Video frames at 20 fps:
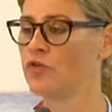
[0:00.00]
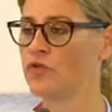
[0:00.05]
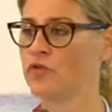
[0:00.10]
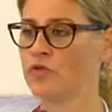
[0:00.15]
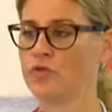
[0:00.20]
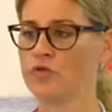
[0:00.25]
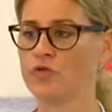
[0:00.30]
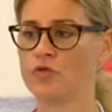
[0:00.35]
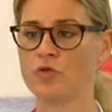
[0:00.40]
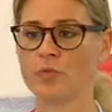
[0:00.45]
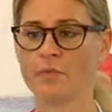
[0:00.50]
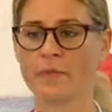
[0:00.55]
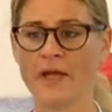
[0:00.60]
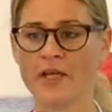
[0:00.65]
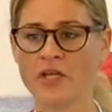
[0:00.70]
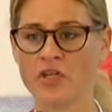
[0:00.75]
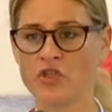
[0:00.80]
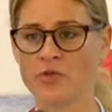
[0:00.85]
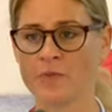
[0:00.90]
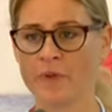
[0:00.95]
to
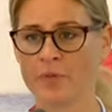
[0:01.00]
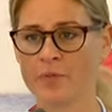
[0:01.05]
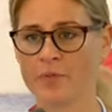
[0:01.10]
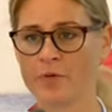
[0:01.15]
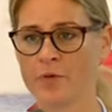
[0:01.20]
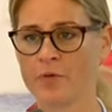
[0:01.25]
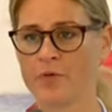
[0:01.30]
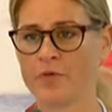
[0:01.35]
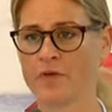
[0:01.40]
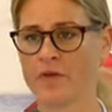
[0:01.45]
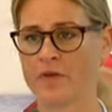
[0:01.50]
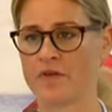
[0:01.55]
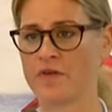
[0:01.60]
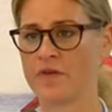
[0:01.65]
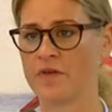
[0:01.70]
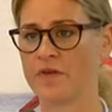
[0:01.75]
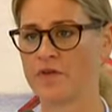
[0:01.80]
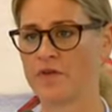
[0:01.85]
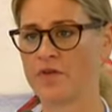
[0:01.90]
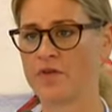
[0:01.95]
management
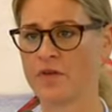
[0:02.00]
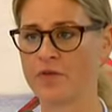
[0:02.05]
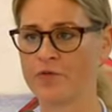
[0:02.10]
processes,